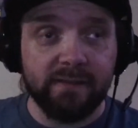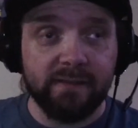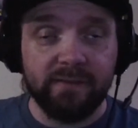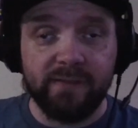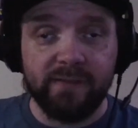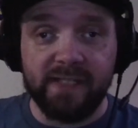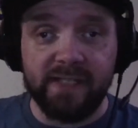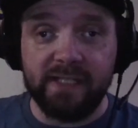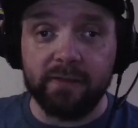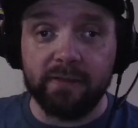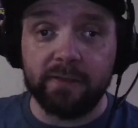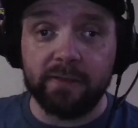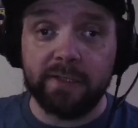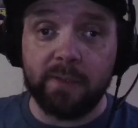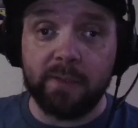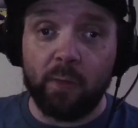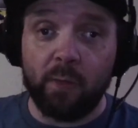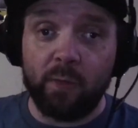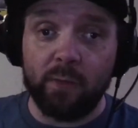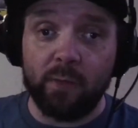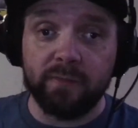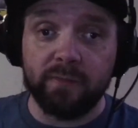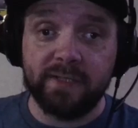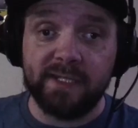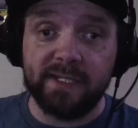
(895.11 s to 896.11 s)
the year Stone
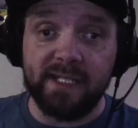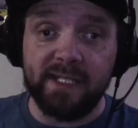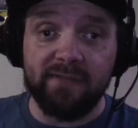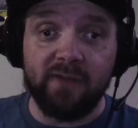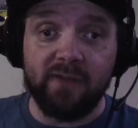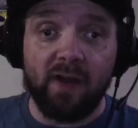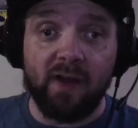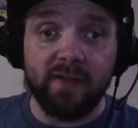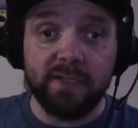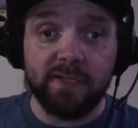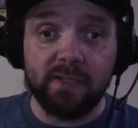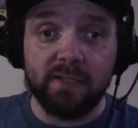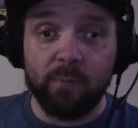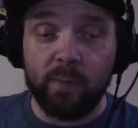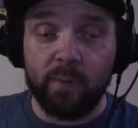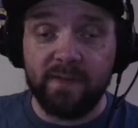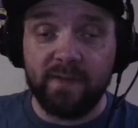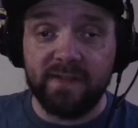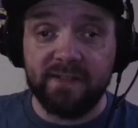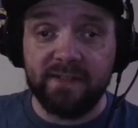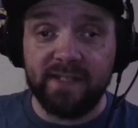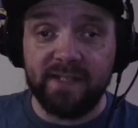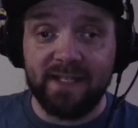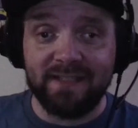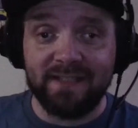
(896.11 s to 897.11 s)
Cold Steve Austin won the
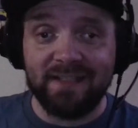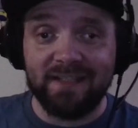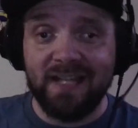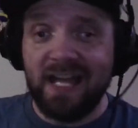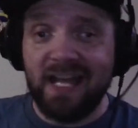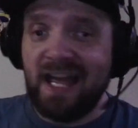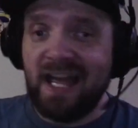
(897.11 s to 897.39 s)
title.